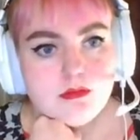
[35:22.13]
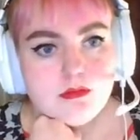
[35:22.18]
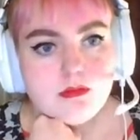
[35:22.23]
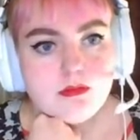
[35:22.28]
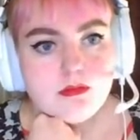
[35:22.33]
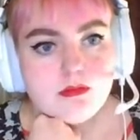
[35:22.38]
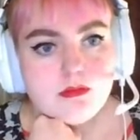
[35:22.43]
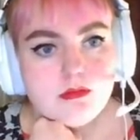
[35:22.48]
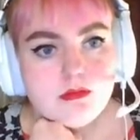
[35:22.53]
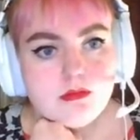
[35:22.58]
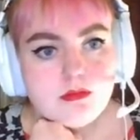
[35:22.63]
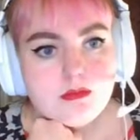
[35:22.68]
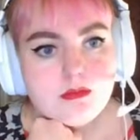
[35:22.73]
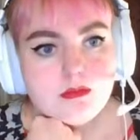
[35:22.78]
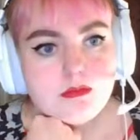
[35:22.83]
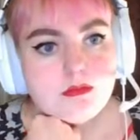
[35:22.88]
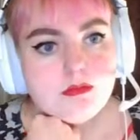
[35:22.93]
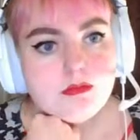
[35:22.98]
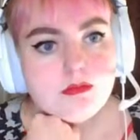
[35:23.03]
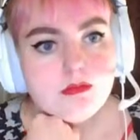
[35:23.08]
old
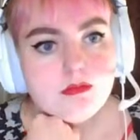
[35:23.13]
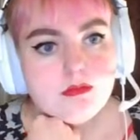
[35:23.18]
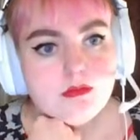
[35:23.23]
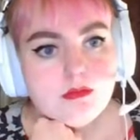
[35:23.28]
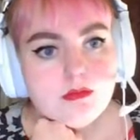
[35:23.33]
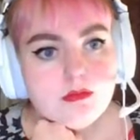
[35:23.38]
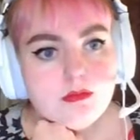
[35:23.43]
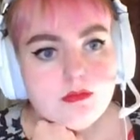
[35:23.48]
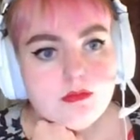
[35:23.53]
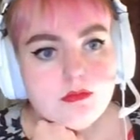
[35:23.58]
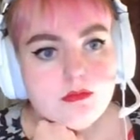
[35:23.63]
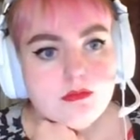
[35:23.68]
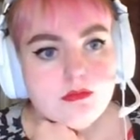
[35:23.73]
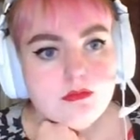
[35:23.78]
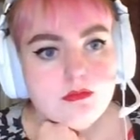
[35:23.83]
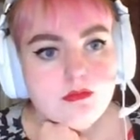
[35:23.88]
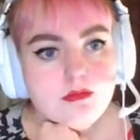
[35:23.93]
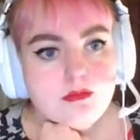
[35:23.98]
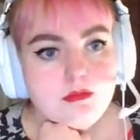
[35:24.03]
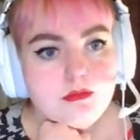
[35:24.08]
party, the Left
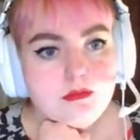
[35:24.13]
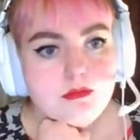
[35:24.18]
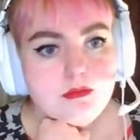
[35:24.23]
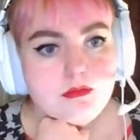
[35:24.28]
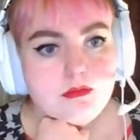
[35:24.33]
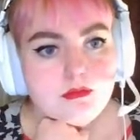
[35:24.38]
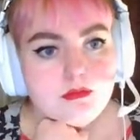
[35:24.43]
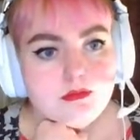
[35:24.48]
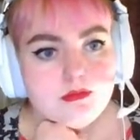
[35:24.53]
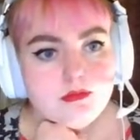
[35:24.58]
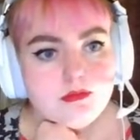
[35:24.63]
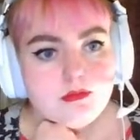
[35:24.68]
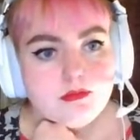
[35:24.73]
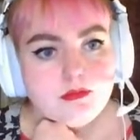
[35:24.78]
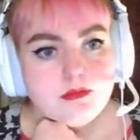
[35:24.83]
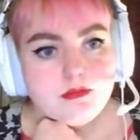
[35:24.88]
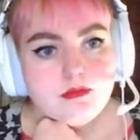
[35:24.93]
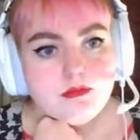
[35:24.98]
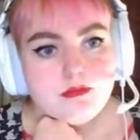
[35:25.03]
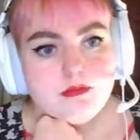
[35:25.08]
Greens, because
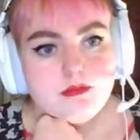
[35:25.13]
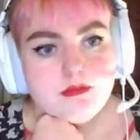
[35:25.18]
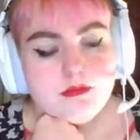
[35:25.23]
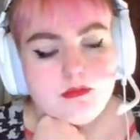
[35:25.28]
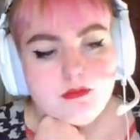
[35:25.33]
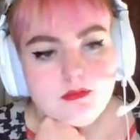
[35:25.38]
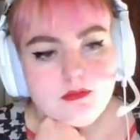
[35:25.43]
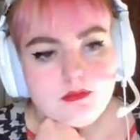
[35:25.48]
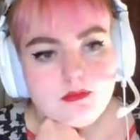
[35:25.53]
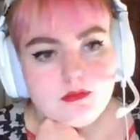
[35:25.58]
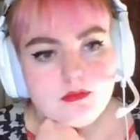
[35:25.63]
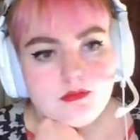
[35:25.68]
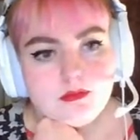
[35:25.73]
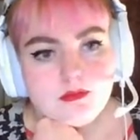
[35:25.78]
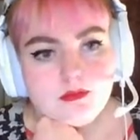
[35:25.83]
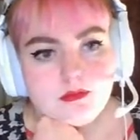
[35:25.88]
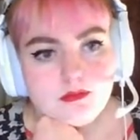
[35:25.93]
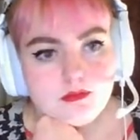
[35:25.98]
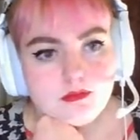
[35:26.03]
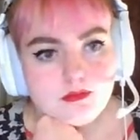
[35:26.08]
they were
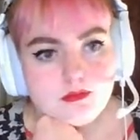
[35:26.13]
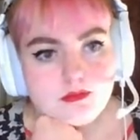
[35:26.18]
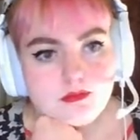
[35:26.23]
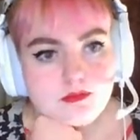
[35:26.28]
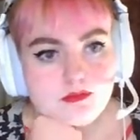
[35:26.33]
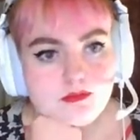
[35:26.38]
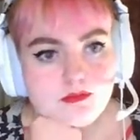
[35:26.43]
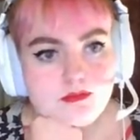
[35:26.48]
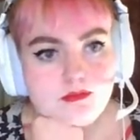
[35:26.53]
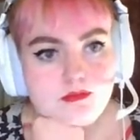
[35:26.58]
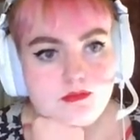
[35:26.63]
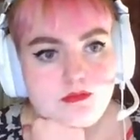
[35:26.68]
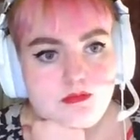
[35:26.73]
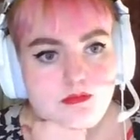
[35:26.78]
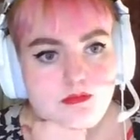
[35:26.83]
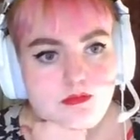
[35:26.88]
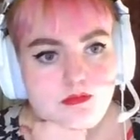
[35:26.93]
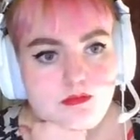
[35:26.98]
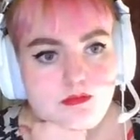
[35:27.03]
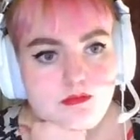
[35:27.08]
supposed to be
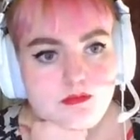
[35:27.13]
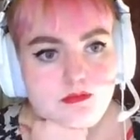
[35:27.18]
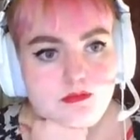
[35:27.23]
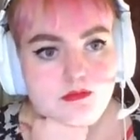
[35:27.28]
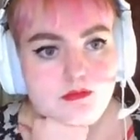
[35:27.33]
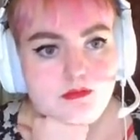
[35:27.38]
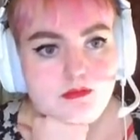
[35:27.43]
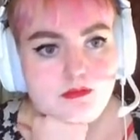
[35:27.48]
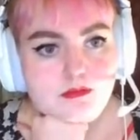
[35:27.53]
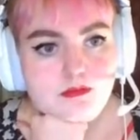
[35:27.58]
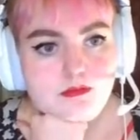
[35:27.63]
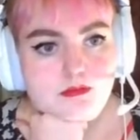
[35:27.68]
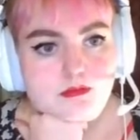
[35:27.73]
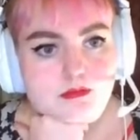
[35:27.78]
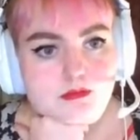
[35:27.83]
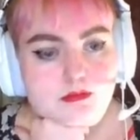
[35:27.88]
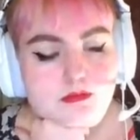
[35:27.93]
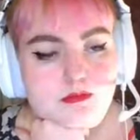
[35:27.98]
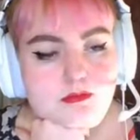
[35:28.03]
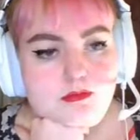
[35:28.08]
socialist, they were supposed
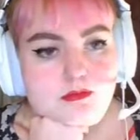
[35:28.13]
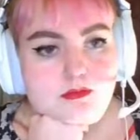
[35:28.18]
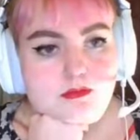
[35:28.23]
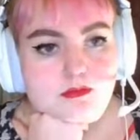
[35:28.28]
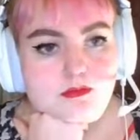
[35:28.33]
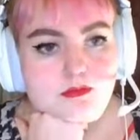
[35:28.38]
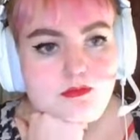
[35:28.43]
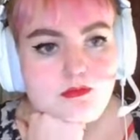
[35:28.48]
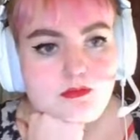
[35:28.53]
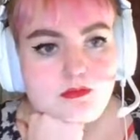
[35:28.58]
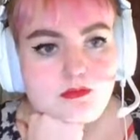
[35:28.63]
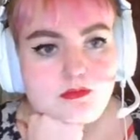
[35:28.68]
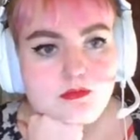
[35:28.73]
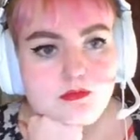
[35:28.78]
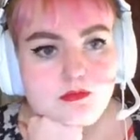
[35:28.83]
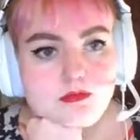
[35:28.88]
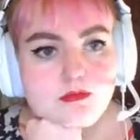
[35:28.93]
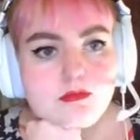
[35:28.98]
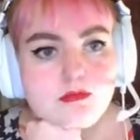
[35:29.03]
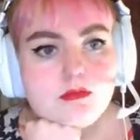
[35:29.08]
to be environmental,
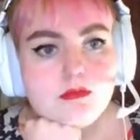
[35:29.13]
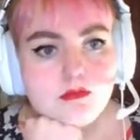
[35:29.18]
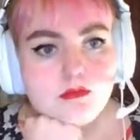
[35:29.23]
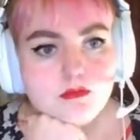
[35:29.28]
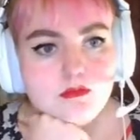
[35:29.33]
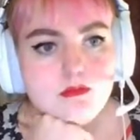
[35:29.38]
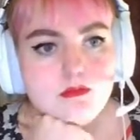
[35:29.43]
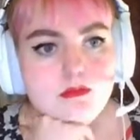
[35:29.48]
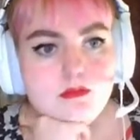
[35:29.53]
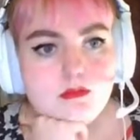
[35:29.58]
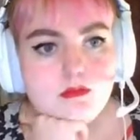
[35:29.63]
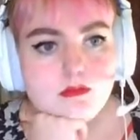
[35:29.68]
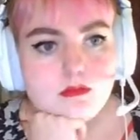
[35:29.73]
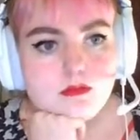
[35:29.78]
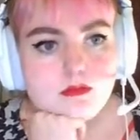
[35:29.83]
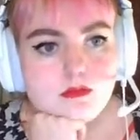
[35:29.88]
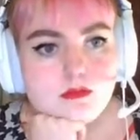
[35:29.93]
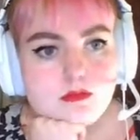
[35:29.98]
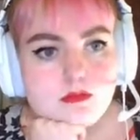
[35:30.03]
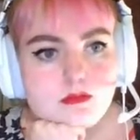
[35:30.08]

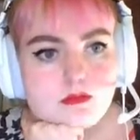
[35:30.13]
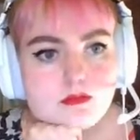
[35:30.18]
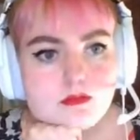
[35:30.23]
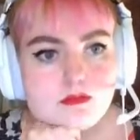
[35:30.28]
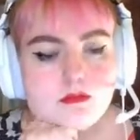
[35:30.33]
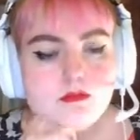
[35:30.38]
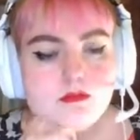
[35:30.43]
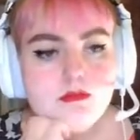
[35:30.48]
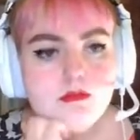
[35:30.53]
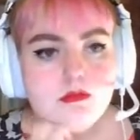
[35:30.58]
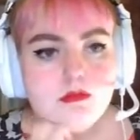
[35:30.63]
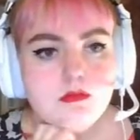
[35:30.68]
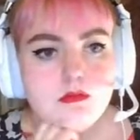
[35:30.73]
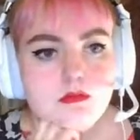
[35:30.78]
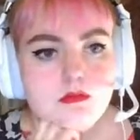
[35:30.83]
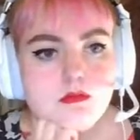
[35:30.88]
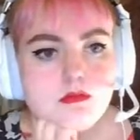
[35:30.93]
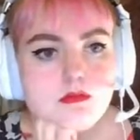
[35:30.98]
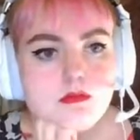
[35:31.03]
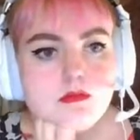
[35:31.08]
but they've just
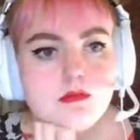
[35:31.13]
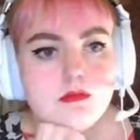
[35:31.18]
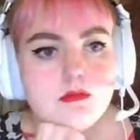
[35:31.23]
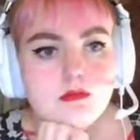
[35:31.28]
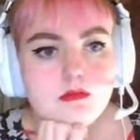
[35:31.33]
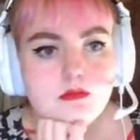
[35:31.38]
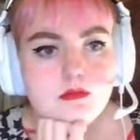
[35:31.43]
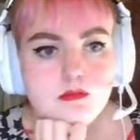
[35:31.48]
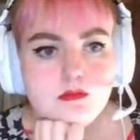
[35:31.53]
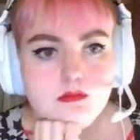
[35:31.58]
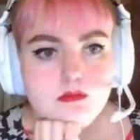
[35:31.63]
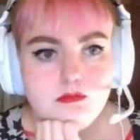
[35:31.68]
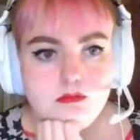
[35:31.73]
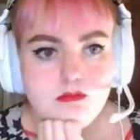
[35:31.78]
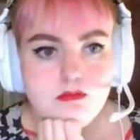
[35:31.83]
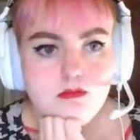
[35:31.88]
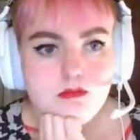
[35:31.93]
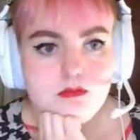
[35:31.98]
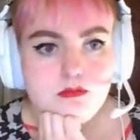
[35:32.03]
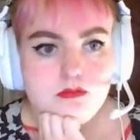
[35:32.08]
gotten into bed
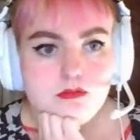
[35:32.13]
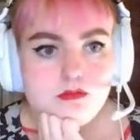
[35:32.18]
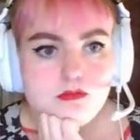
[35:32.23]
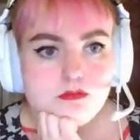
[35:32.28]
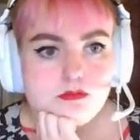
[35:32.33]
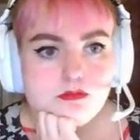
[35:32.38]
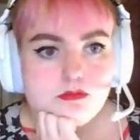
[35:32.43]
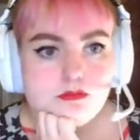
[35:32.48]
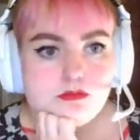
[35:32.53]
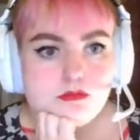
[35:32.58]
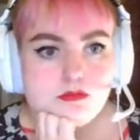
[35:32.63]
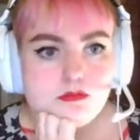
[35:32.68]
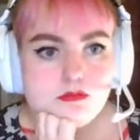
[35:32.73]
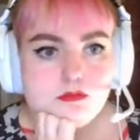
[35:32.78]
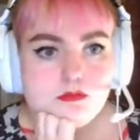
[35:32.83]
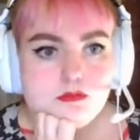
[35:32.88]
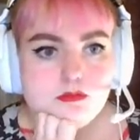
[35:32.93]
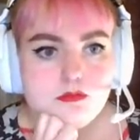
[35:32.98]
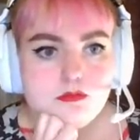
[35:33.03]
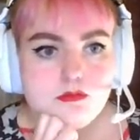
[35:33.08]
with the
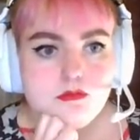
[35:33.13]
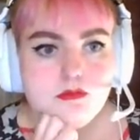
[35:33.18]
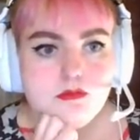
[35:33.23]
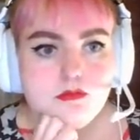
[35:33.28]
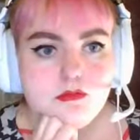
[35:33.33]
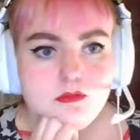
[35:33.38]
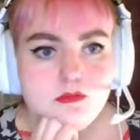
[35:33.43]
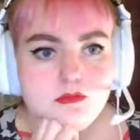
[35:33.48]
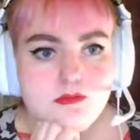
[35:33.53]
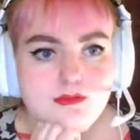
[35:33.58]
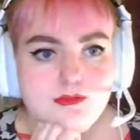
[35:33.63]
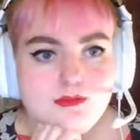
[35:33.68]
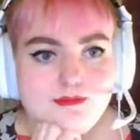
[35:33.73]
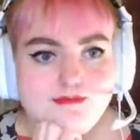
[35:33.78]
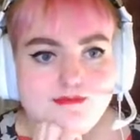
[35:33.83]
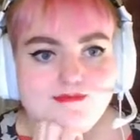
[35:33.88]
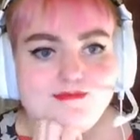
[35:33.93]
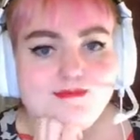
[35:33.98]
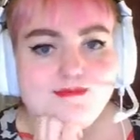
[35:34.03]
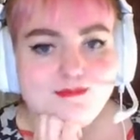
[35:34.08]
powers that be that are
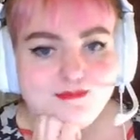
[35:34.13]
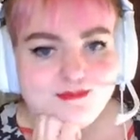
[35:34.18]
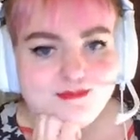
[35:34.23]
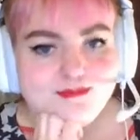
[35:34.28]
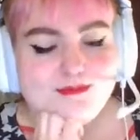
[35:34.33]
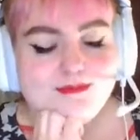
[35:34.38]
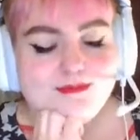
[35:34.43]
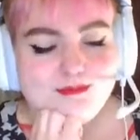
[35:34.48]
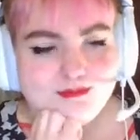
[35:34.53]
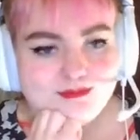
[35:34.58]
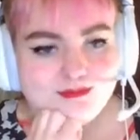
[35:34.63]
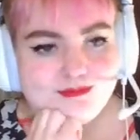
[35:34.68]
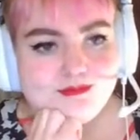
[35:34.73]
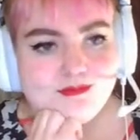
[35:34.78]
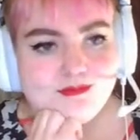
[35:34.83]
extremely corrupt.